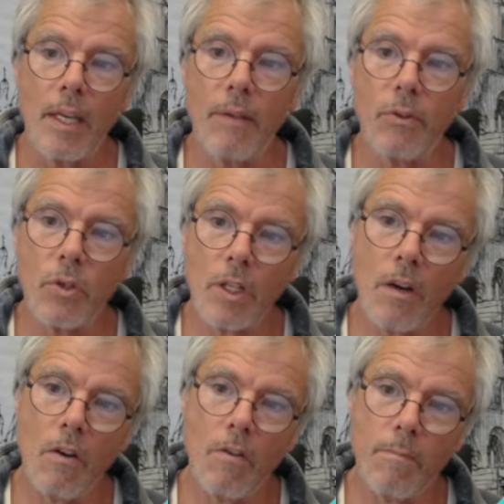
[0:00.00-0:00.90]
If you
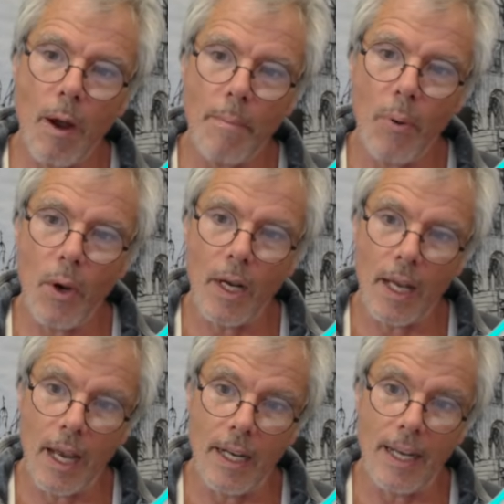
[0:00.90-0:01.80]
start off by putting
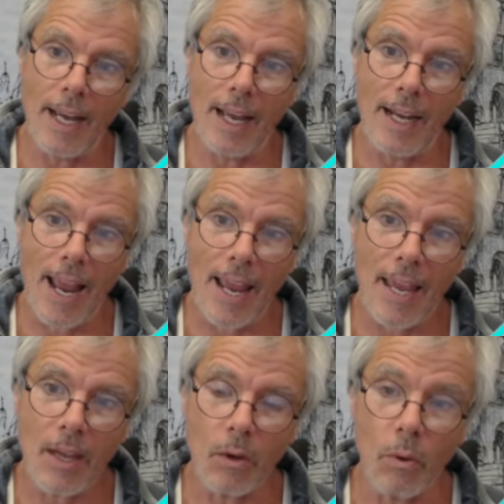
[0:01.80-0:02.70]
it in an
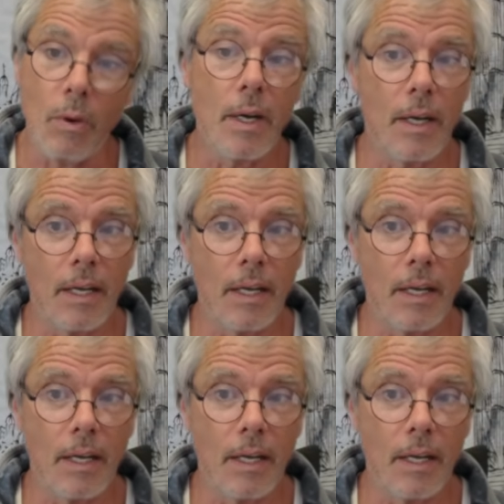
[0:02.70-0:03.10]
angle,